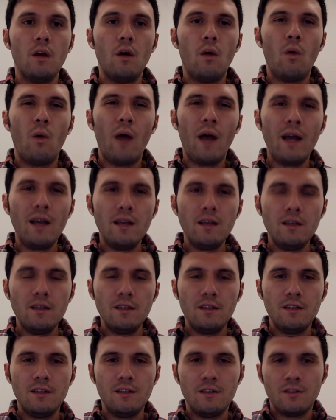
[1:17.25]

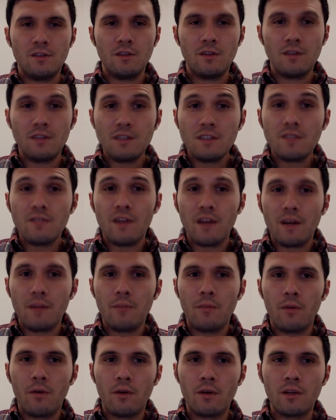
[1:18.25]
Why? So this is very
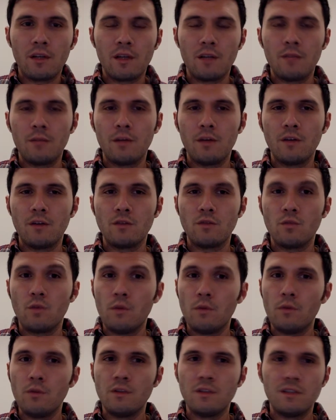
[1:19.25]
important because we
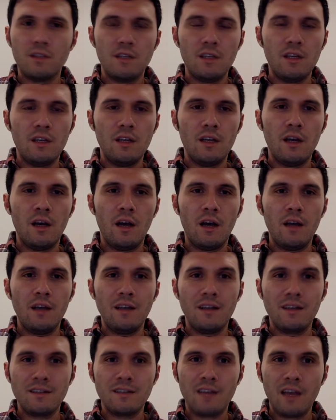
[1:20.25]
will see
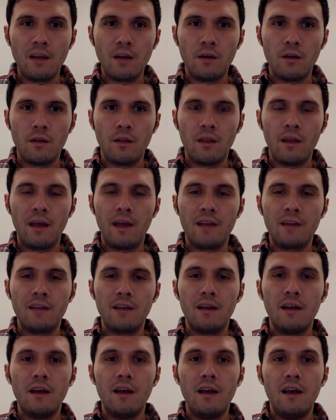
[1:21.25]
in a second that
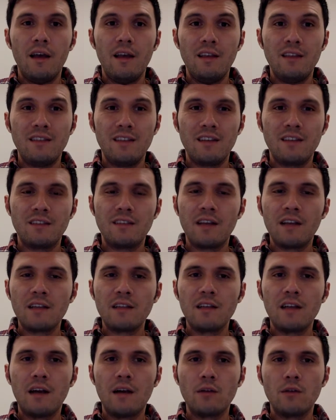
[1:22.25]
is
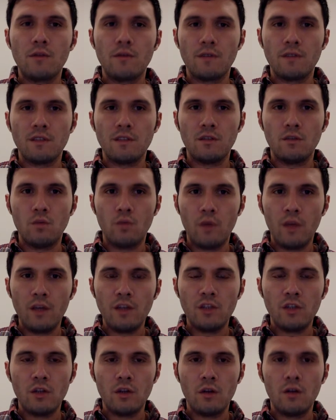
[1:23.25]
exactly out of a
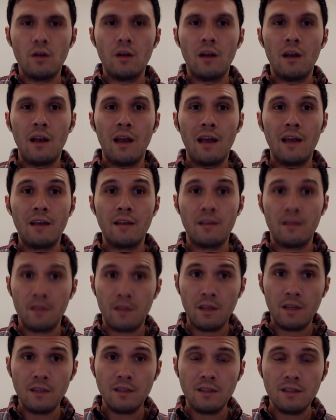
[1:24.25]
situation like
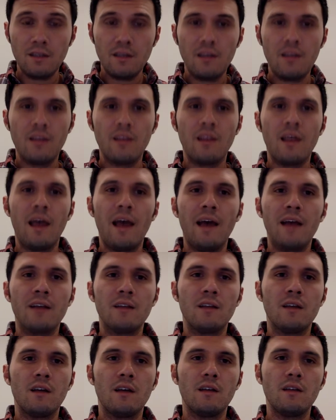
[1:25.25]
this
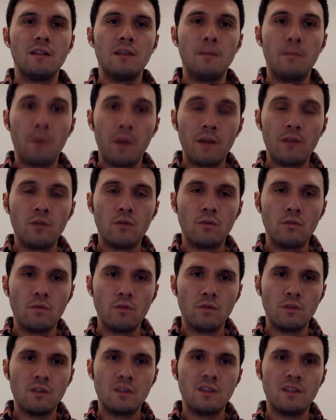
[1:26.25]
that the Bretton
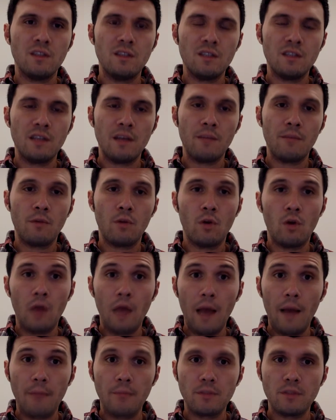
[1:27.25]
Woods system
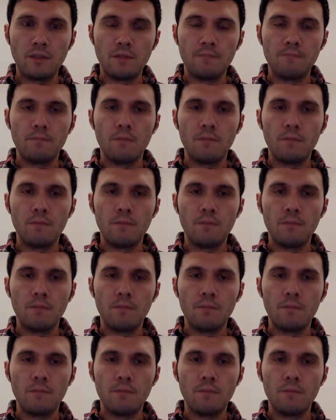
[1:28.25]
collapsed.